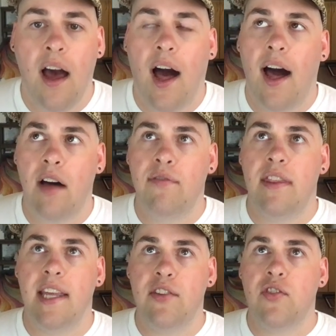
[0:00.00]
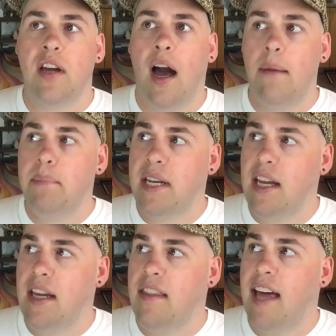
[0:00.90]
of this
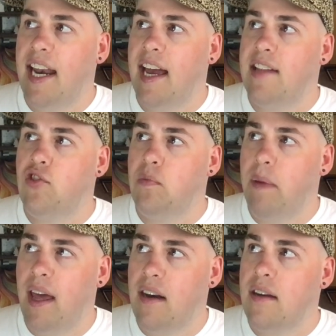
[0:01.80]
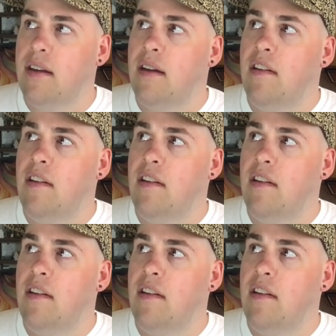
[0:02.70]
company that had spent